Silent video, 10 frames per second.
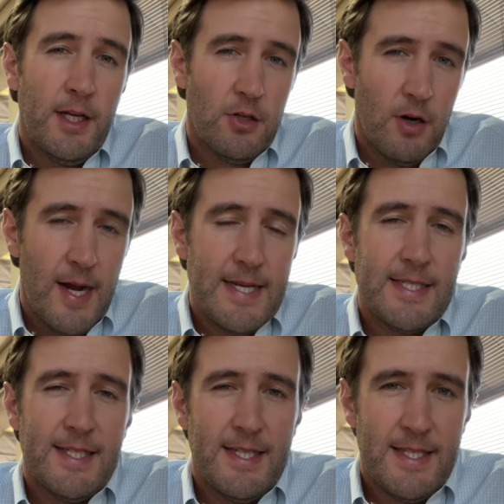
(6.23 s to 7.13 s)
car
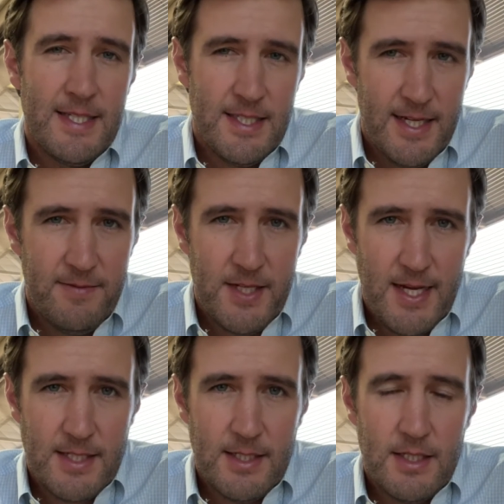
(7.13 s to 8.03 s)
accident in the state of
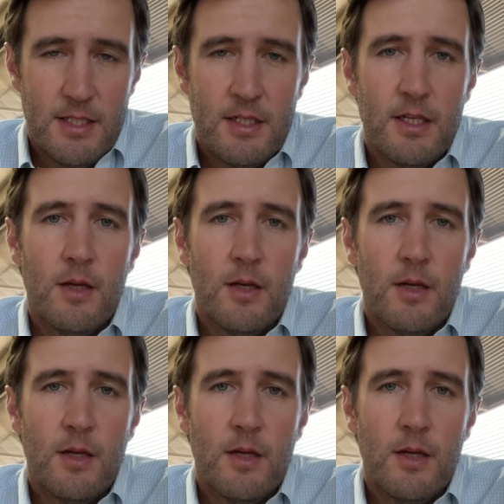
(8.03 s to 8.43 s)
Texas,